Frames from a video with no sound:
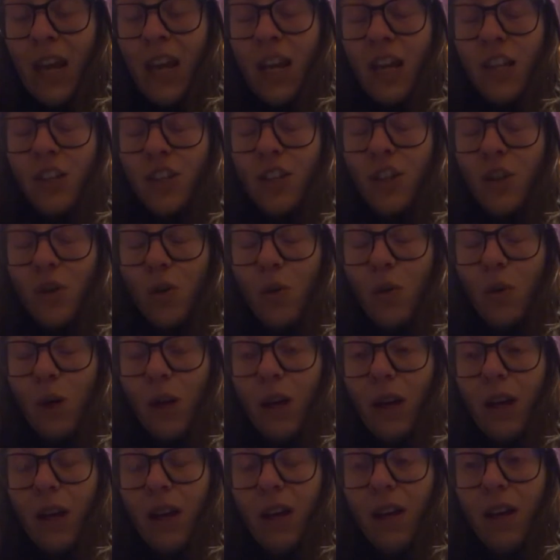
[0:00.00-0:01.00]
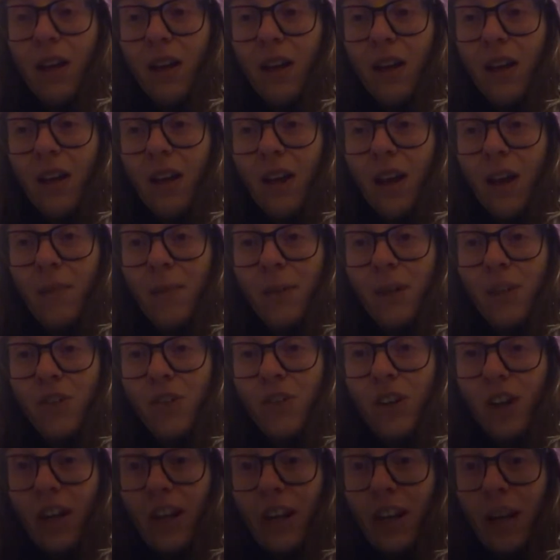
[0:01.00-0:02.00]
So I'm going to
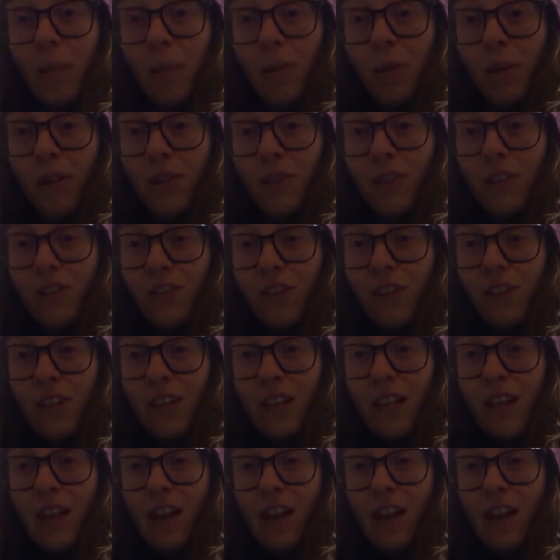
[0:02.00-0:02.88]
try a couple of different